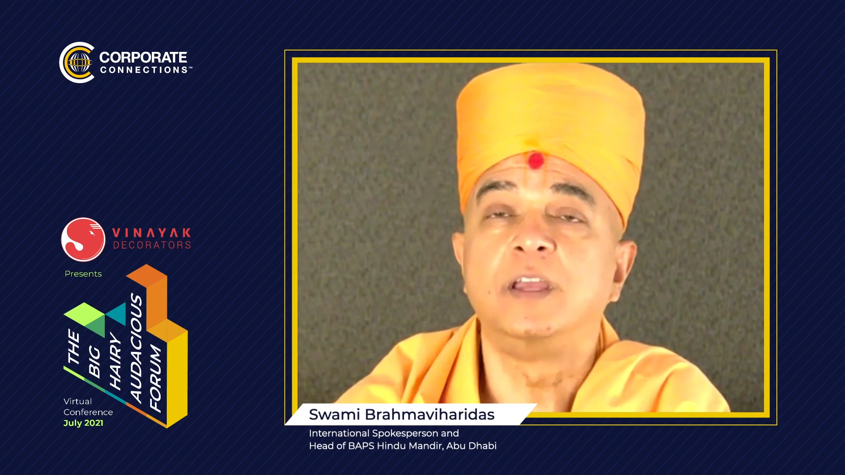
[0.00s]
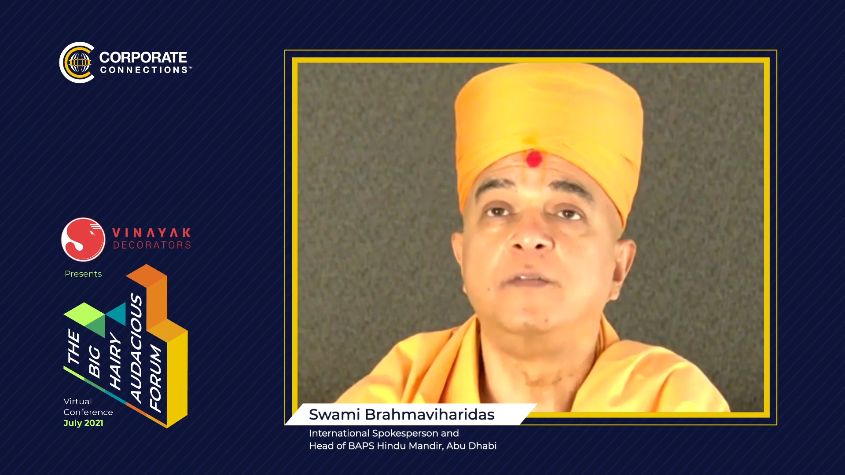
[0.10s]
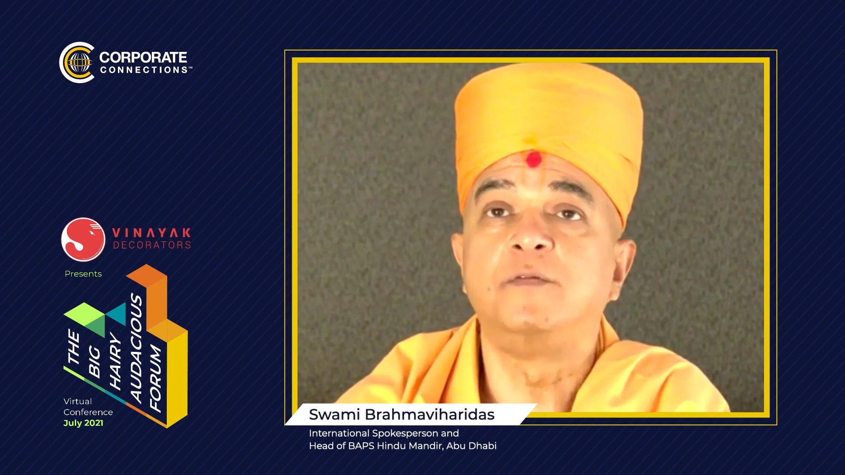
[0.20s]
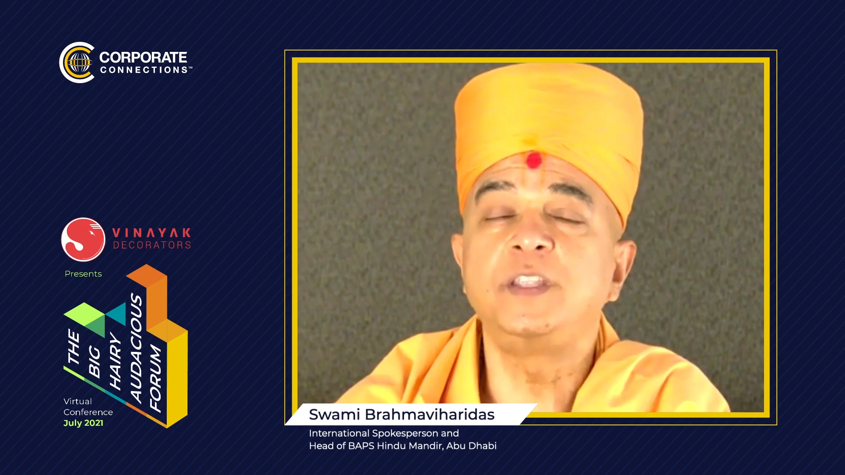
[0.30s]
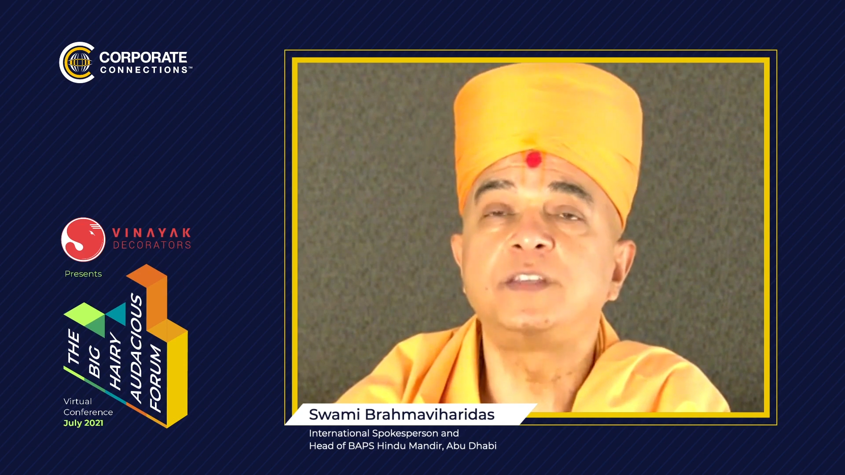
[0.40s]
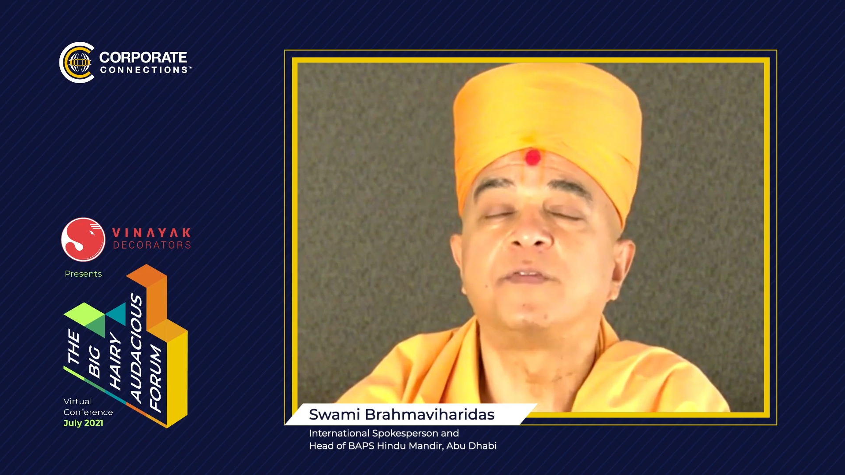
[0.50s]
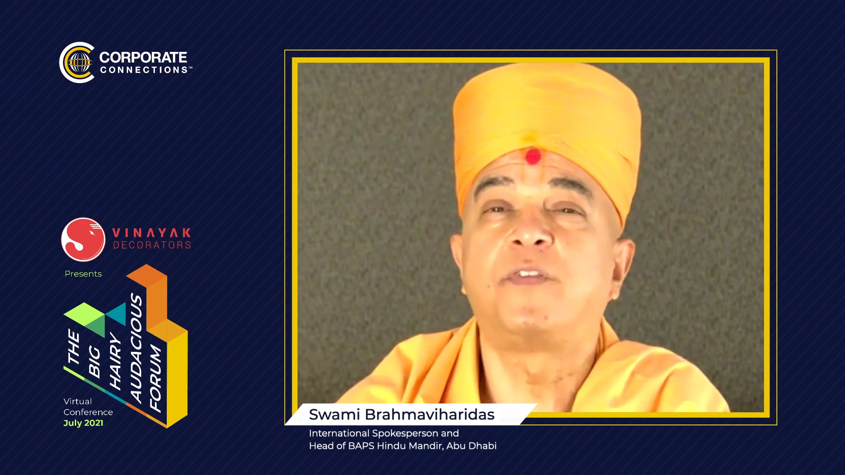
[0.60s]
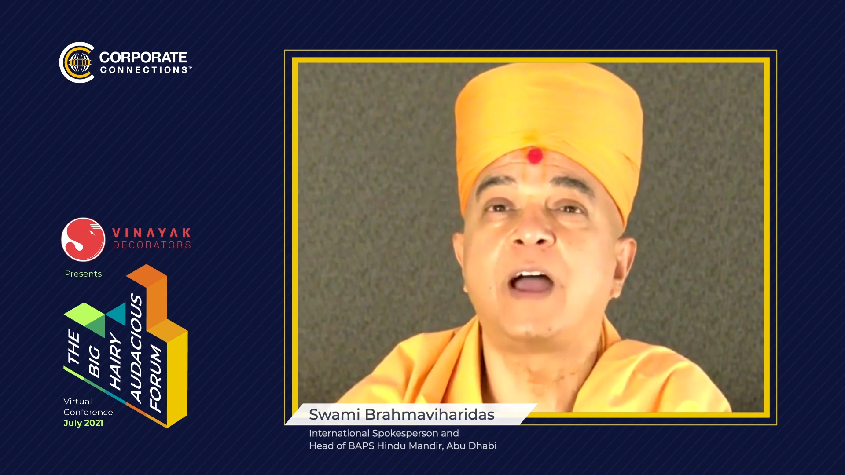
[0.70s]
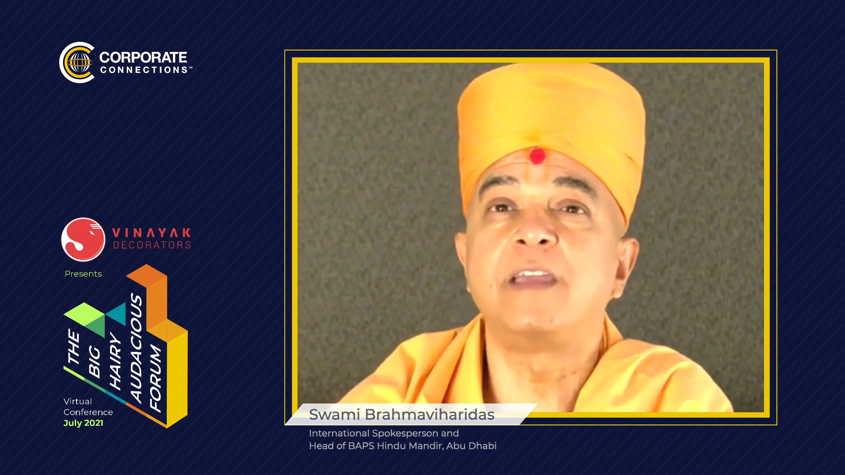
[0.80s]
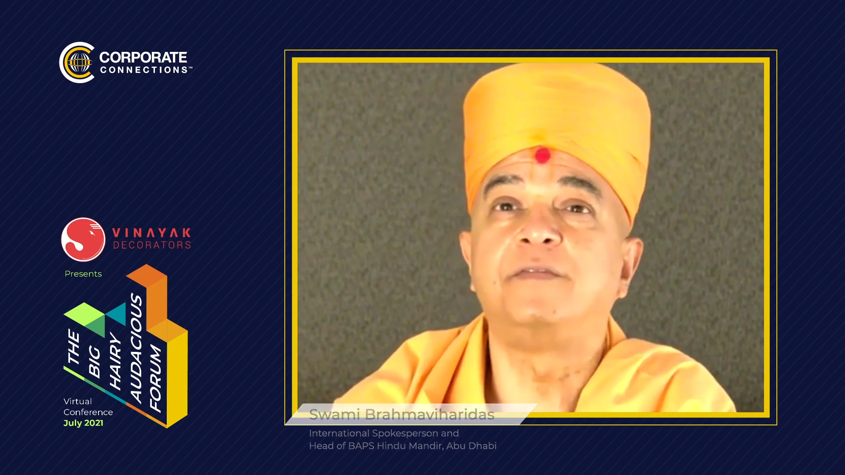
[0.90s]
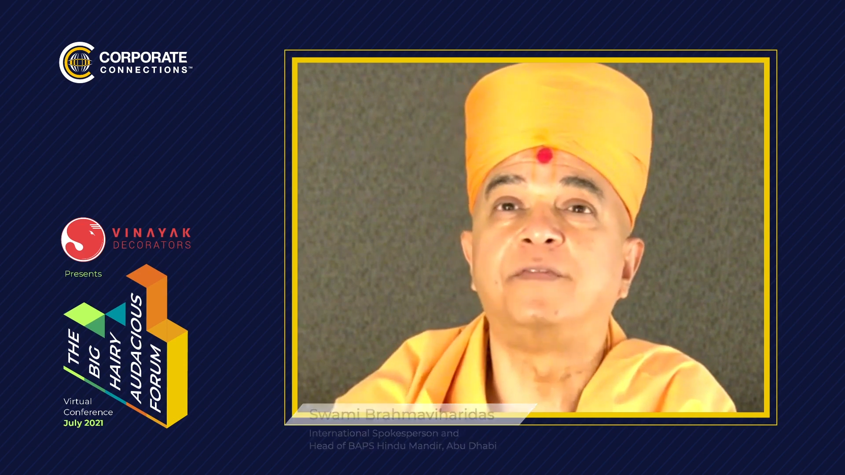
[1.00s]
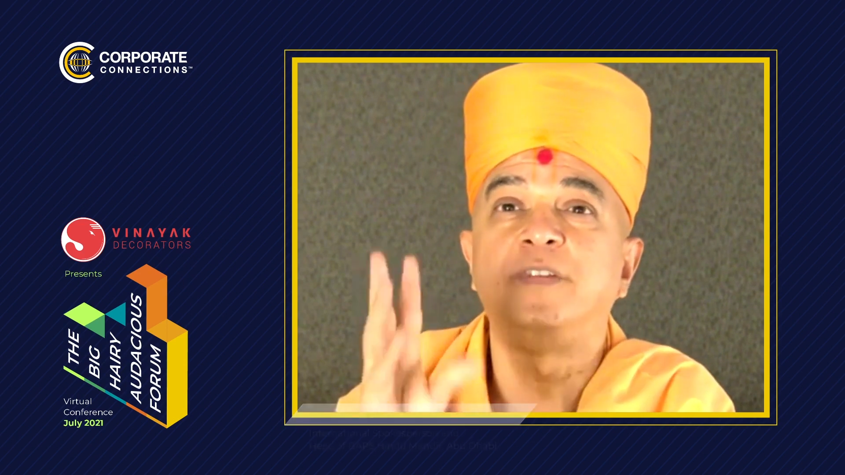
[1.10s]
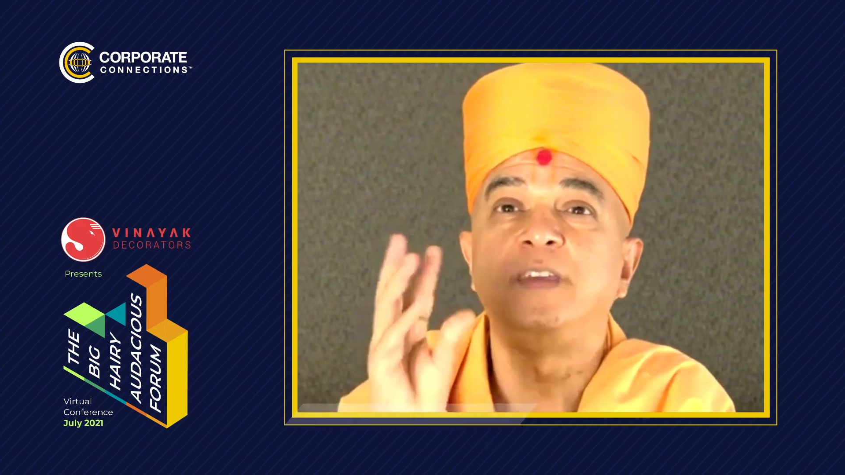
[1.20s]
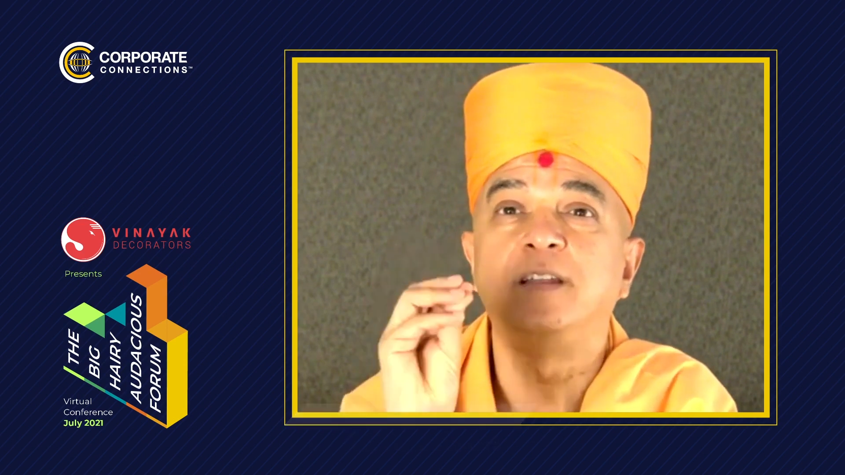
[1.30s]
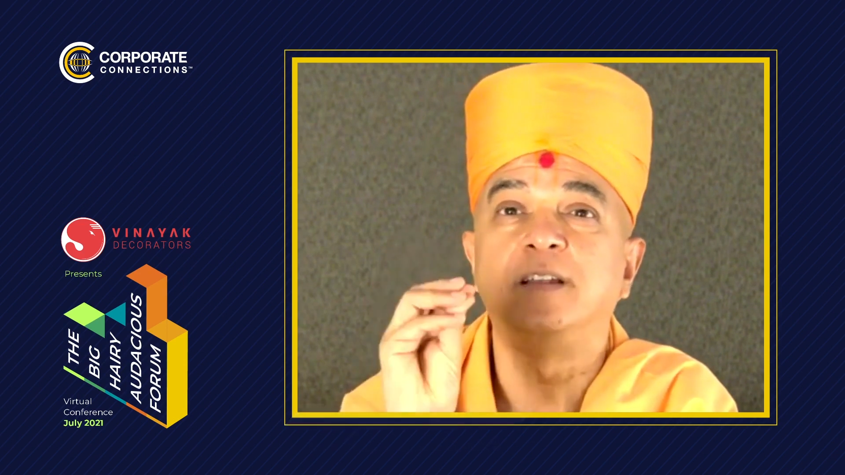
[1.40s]
in which 5
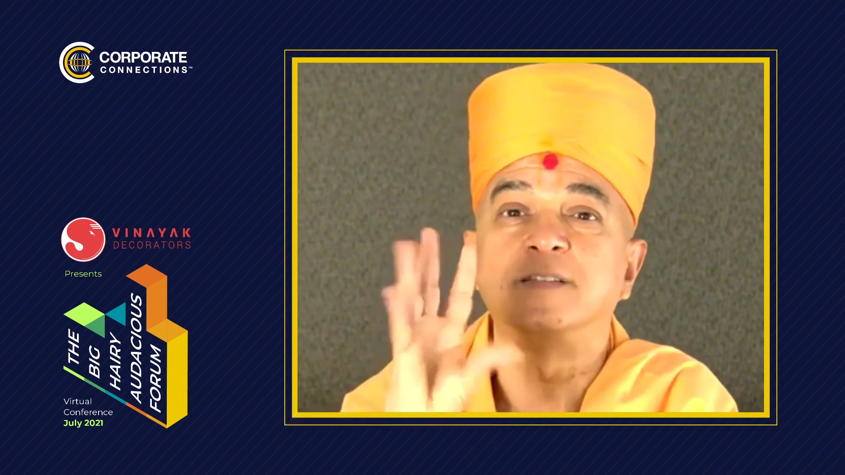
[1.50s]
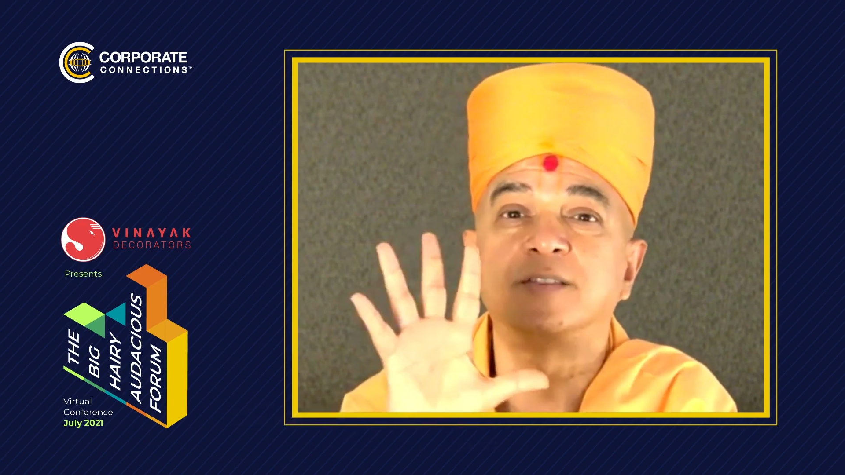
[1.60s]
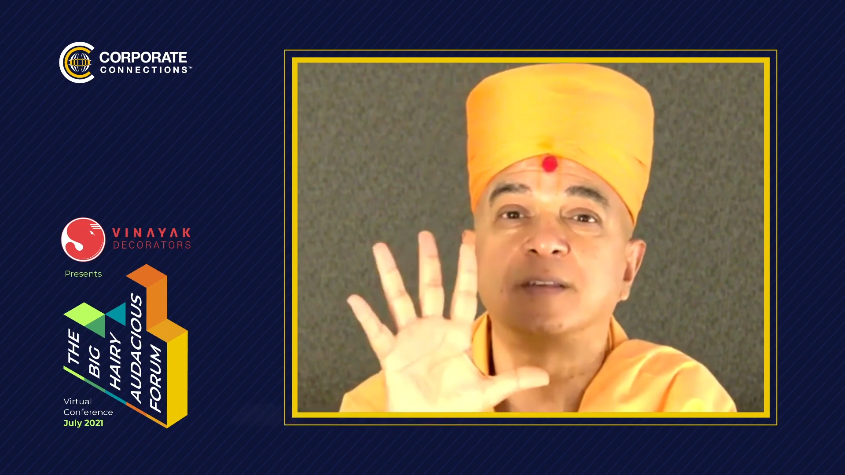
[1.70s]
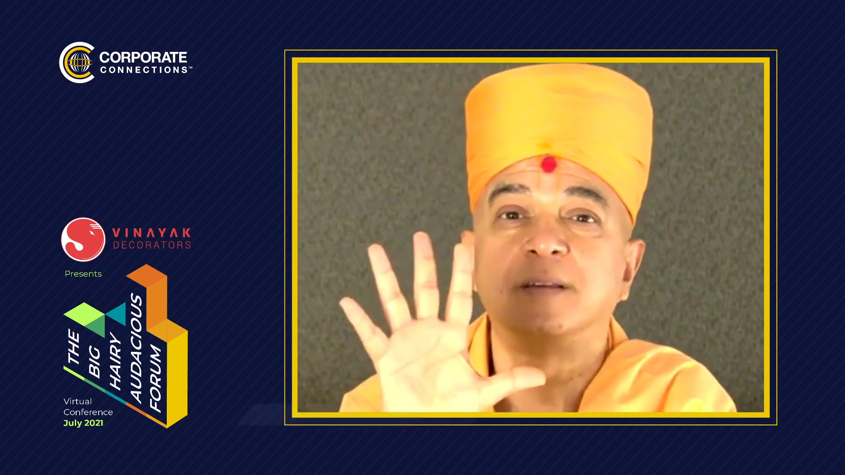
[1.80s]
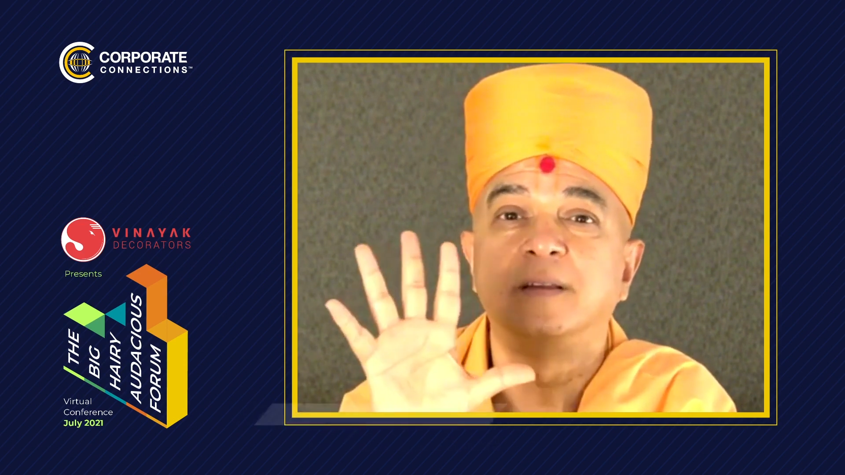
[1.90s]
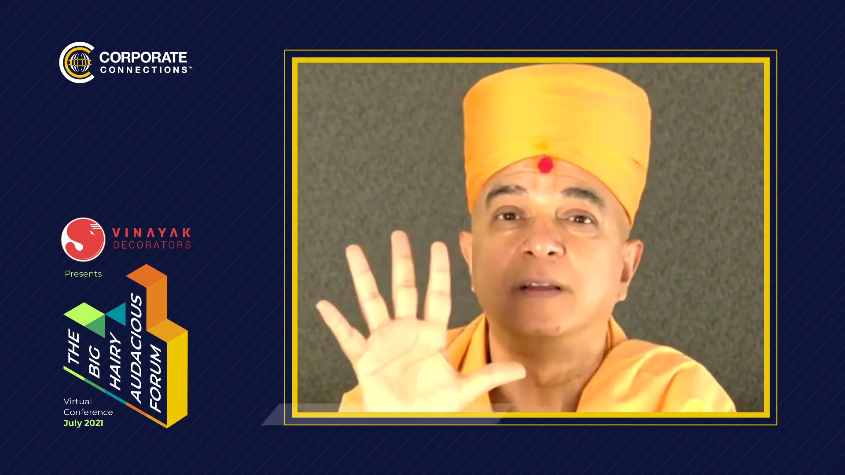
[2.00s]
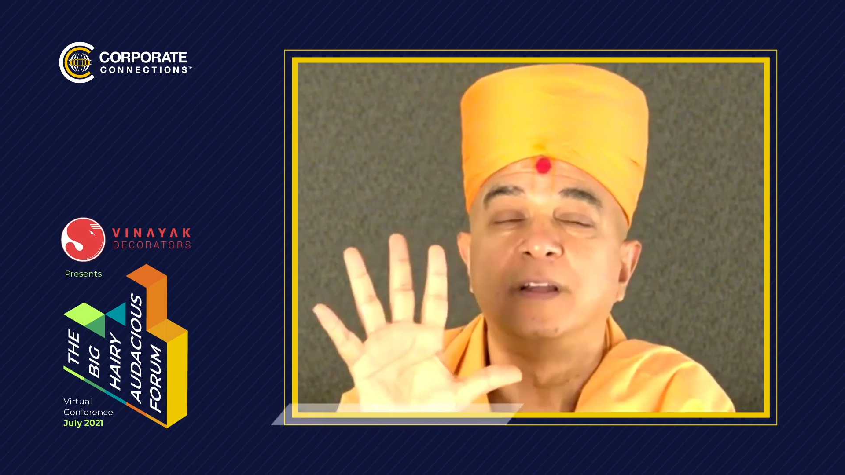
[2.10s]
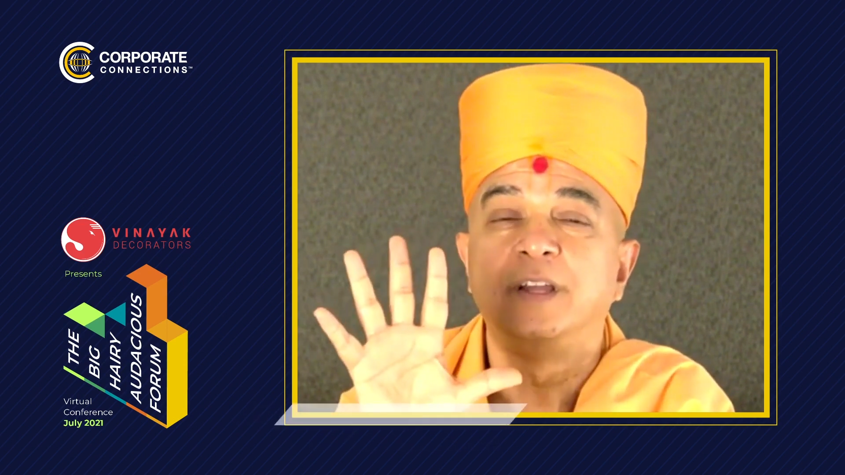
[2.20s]
fields